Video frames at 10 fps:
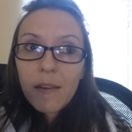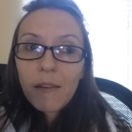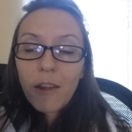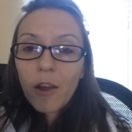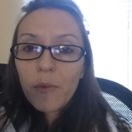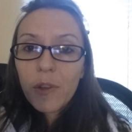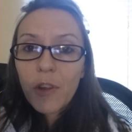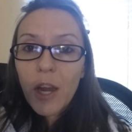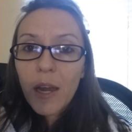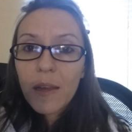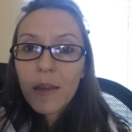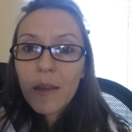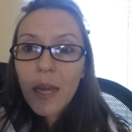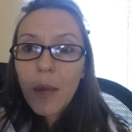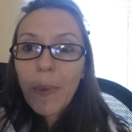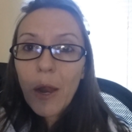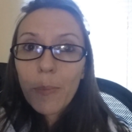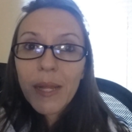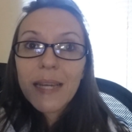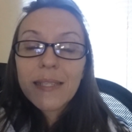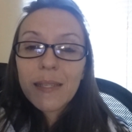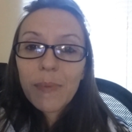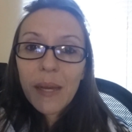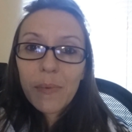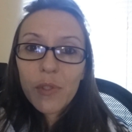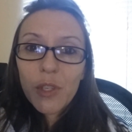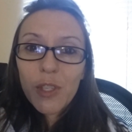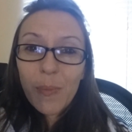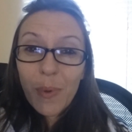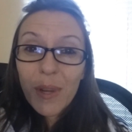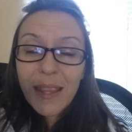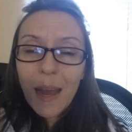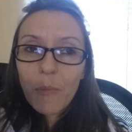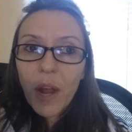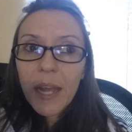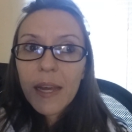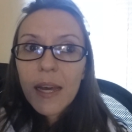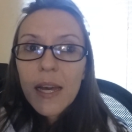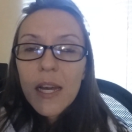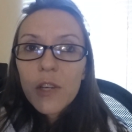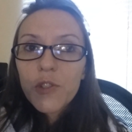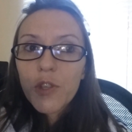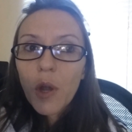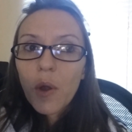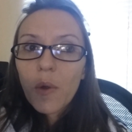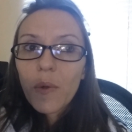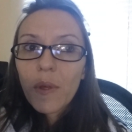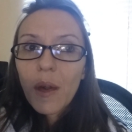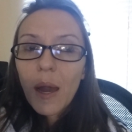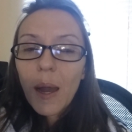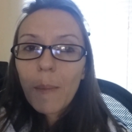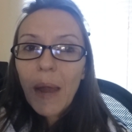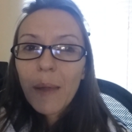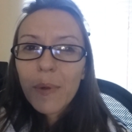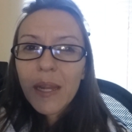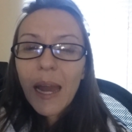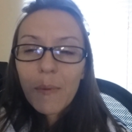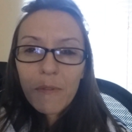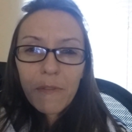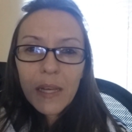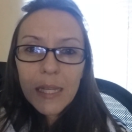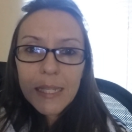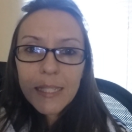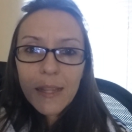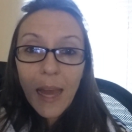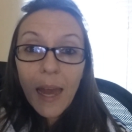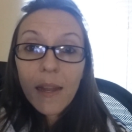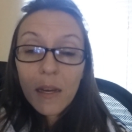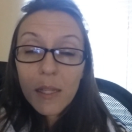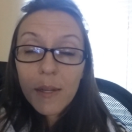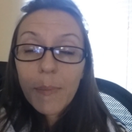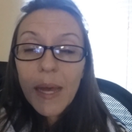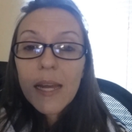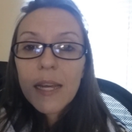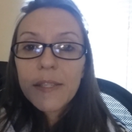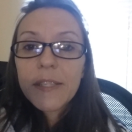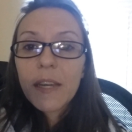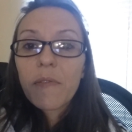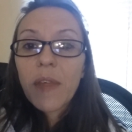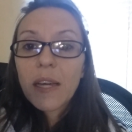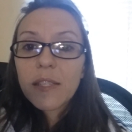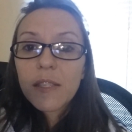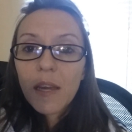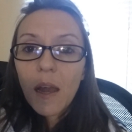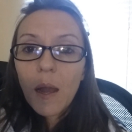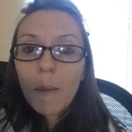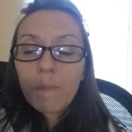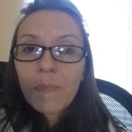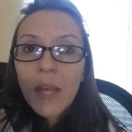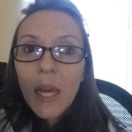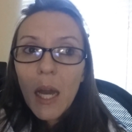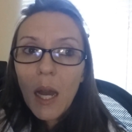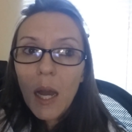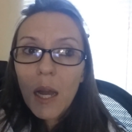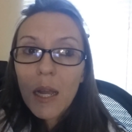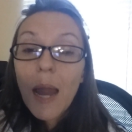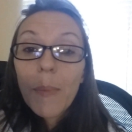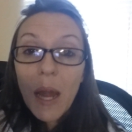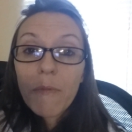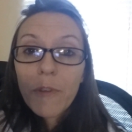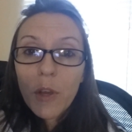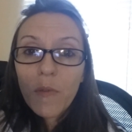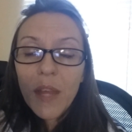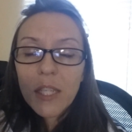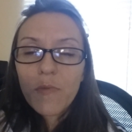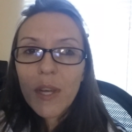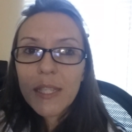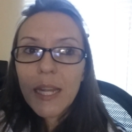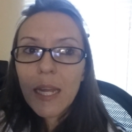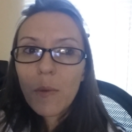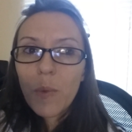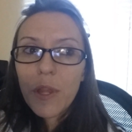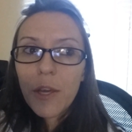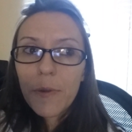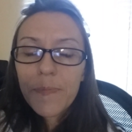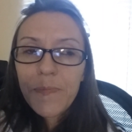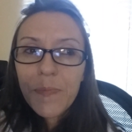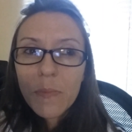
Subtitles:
you're not in a better place to be able to support them, right? So I would feel into that a little bit and see if that's coming up for you, if that's resonating with you.